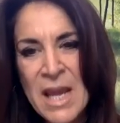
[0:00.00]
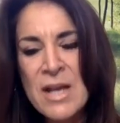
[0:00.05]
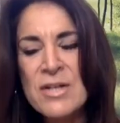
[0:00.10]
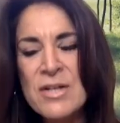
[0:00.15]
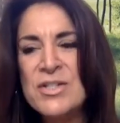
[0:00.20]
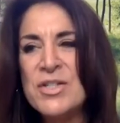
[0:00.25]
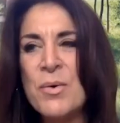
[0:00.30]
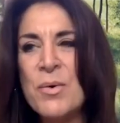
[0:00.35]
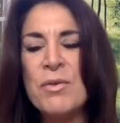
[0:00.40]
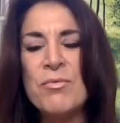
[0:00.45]

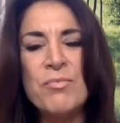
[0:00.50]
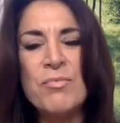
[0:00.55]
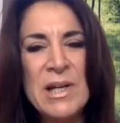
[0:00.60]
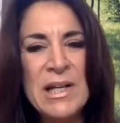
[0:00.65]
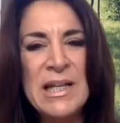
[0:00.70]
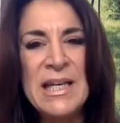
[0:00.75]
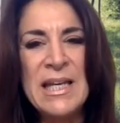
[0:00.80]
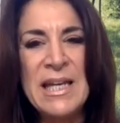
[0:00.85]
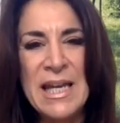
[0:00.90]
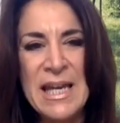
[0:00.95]
So it
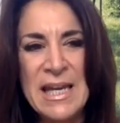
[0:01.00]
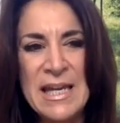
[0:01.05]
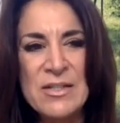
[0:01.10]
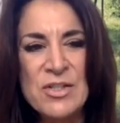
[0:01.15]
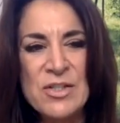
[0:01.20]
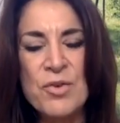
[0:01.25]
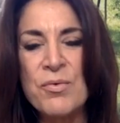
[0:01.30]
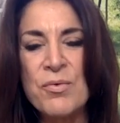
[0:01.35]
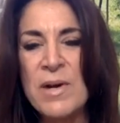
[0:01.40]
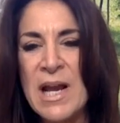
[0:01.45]
really
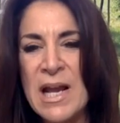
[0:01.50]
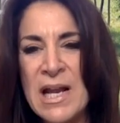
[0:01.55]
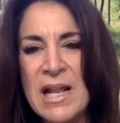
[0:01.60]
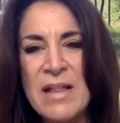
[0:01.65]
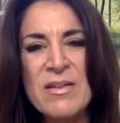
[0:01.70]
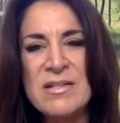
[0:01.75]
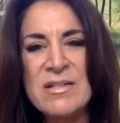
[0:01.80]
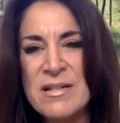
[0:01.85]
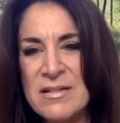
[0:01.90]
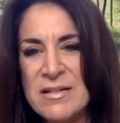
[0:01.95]
is creating
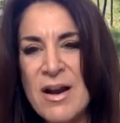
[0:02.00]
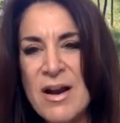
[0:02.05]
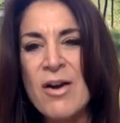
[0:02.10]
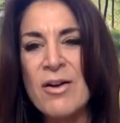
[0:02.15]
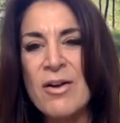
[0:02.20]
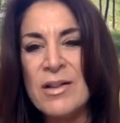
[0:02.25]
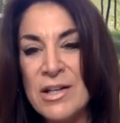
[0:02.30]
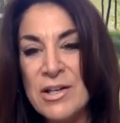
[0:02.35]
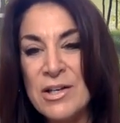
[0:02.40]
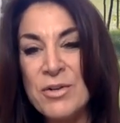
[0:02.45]
this
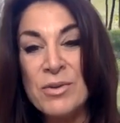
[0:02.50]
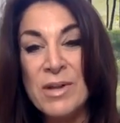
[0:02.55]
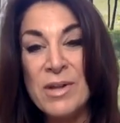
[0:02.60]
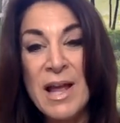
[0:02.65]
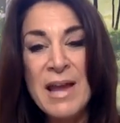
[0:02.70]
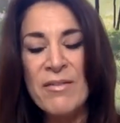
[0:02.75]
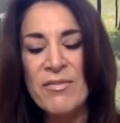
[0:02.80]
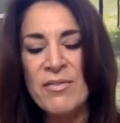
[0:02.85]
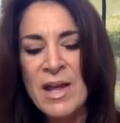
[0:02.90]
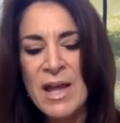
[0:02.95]
entirely new
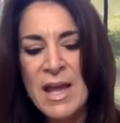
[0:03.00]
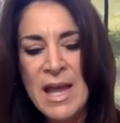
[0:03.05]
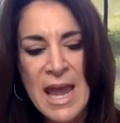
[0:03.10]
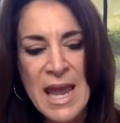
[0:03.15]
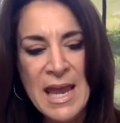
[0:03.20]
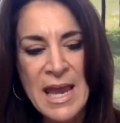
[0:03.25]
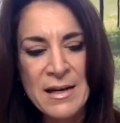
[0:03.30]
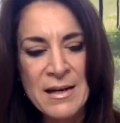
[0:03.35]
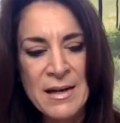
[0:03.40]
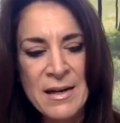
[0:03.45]
life.
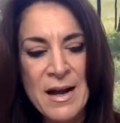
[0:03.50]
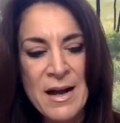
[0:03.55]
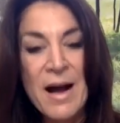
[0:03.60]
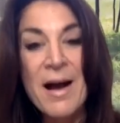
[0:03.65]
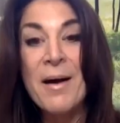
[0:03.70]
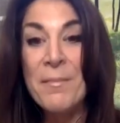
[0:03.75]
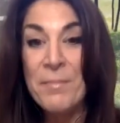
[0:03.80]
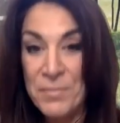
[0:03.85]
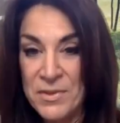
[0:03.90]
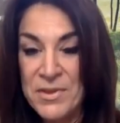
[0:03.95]
And
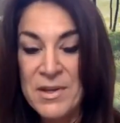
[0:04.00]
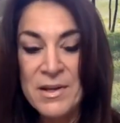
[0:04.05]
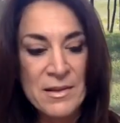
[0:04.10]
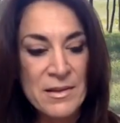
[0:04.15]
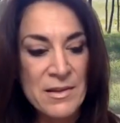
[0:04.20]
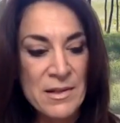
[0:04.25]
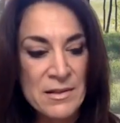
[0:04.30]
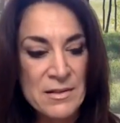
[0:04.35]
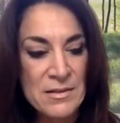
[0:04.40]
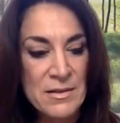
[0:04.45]

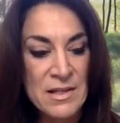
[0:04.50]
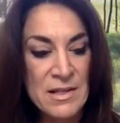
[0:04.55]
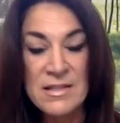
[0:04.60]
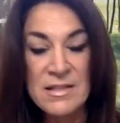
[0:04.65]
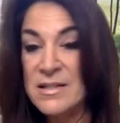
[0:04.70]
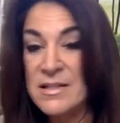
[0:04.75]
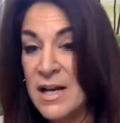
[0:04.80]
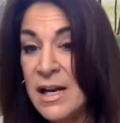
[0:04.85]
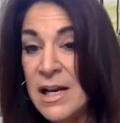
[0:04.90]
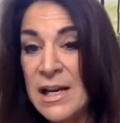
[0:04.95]
the
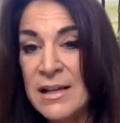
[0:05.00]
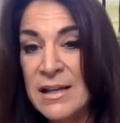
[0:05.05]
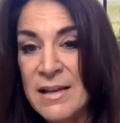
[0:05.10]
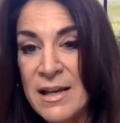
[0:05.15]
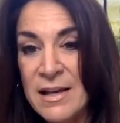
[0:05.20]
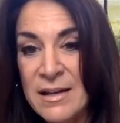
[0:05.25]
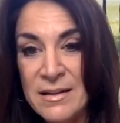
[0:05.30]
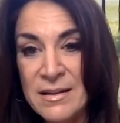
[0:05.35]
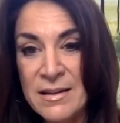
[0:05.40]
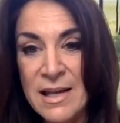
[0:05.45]
study
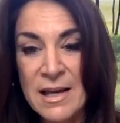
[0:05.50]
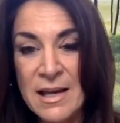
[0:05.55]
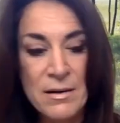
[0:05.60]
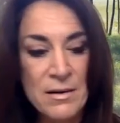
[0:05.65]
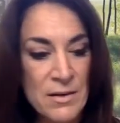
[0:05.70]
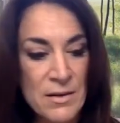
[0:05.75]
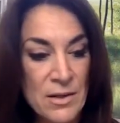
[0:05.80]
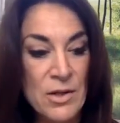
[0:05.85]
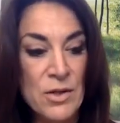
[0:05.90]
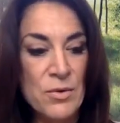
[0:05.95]
that
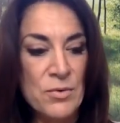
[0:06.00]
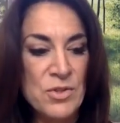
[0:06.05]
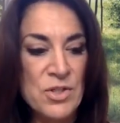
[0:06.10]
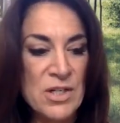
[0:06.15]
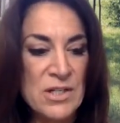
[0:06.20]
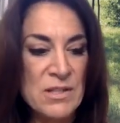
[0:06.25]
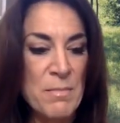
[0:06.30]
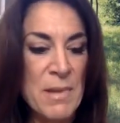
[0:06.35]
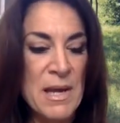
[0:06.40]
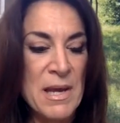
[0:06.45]
you
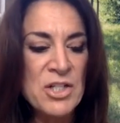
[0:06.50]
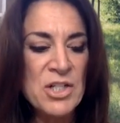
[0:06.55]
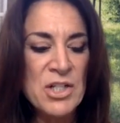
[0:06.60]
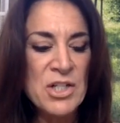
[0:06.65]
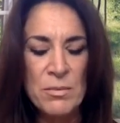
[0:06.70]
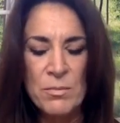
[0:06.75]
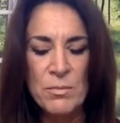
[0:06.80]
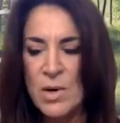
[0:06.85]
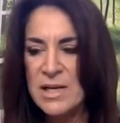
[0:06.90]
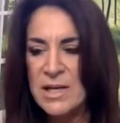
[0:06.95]
just
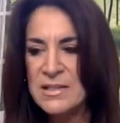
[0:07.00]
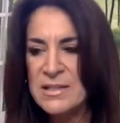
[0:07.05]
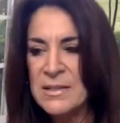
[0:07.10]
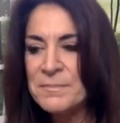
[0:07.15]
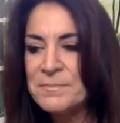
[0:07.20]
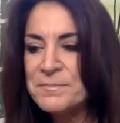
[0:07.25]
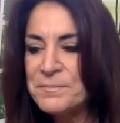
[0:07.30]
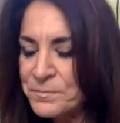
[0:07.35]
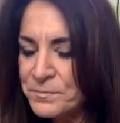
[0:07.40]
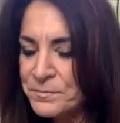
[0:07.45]
mentioned was,
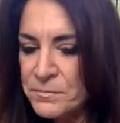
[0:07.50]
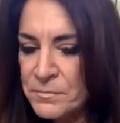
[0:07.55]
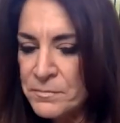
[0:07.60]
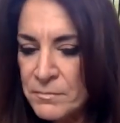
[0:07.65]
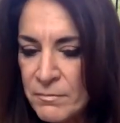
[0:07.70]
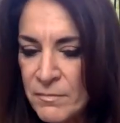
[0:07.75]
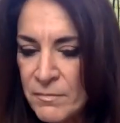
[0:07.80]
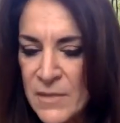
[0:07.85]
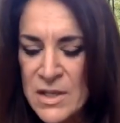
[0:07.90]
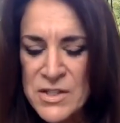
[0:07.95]

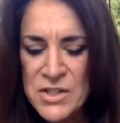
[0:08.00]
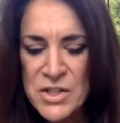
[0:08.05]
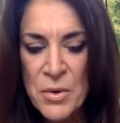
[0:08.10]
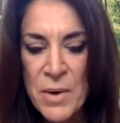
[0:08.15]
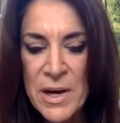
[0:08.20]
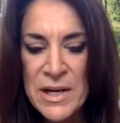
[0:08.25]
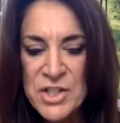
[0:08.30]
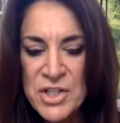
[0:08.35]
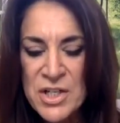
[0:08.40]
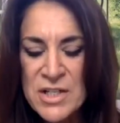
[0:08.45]
so
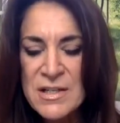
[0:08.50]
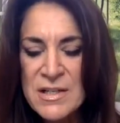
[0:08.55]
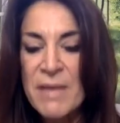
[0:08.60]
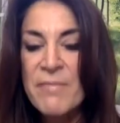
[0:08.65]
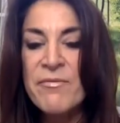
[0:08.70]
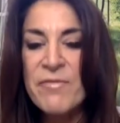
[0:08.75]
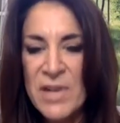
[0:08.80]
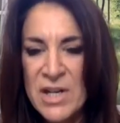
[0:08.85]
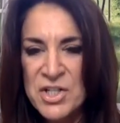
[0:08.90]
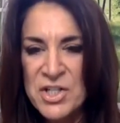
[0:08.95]

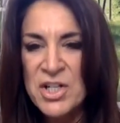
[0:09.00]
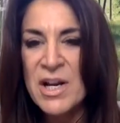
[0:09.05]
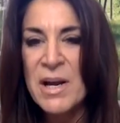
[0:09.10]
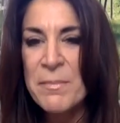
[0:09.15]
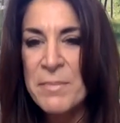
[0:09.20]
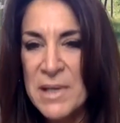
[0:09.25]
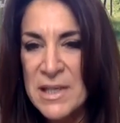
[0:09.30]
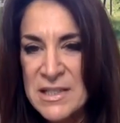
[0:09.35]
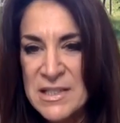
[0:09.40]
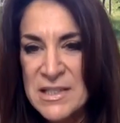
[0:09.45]
I'm finishing
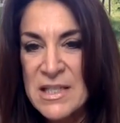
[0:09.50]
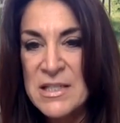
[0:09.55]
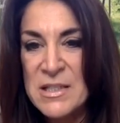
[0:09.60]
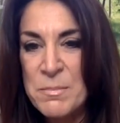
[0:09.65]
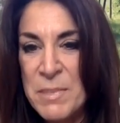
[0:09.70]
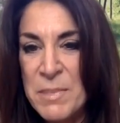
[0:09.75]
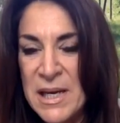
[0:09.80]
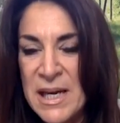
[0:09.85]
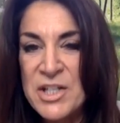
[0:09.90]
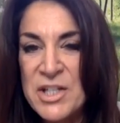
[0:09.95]
up, it's this
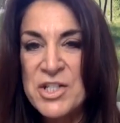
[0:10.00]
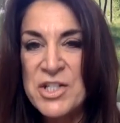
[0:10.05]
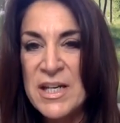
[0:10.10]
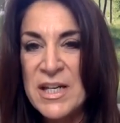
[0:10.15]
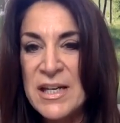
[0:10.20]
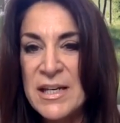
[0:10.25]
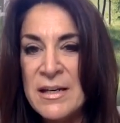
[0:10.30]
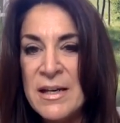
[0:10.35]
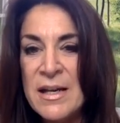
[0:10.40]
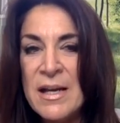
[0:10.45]

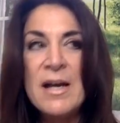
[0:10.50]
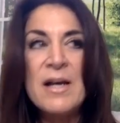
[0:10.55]
PhD in